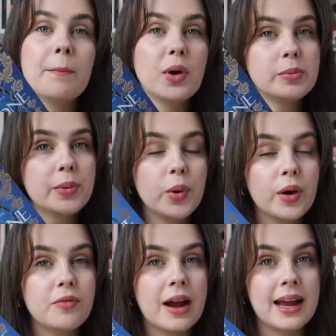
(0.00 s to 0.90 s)
Most people who
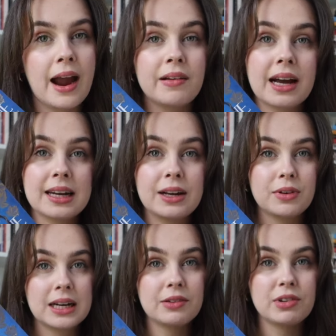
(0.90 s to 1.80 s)
have read Ariadne
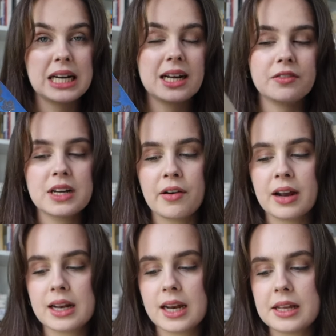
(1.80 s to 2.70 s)
really, really loved
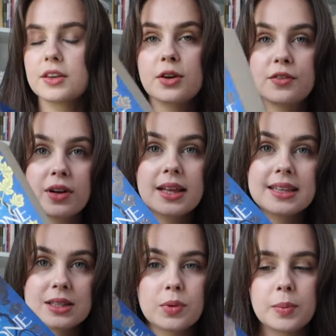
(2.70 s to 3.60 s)
Ariadne, so I feel like
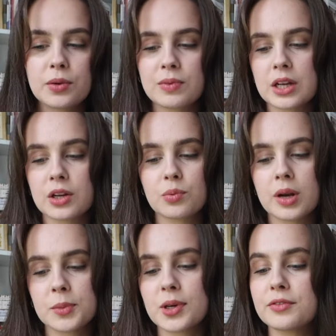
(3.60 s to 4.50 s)
this would be a really good one.
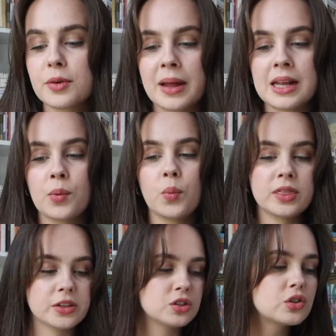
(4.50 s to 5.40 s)
I'm quite familiar with
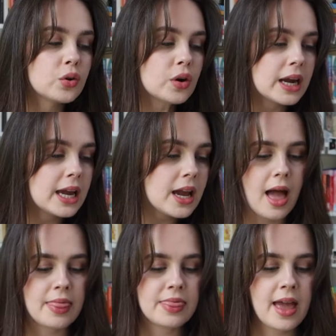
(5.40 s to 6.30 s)
the story.
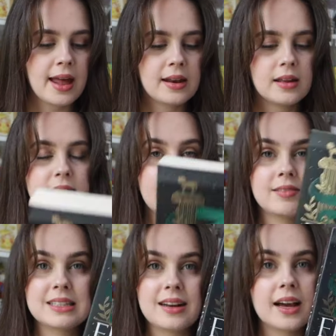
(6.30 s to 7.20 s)
And then there
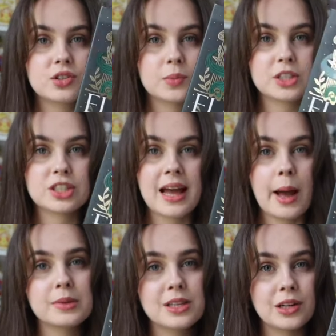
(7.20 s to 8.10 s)
is Electra, which is
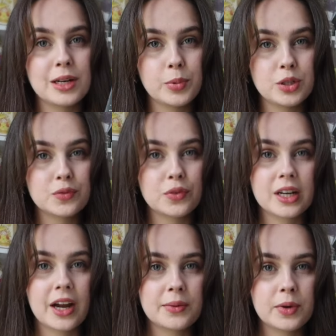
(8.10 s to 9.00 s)
absolutely beautiful, and I
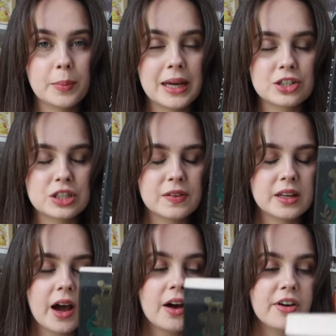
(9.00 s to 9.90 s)
kind of want to pick just for the
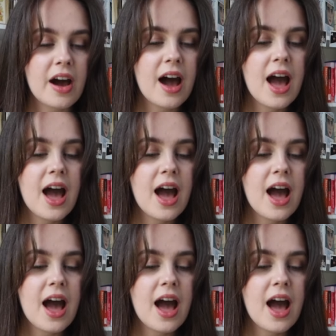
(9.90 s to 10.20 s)
cover.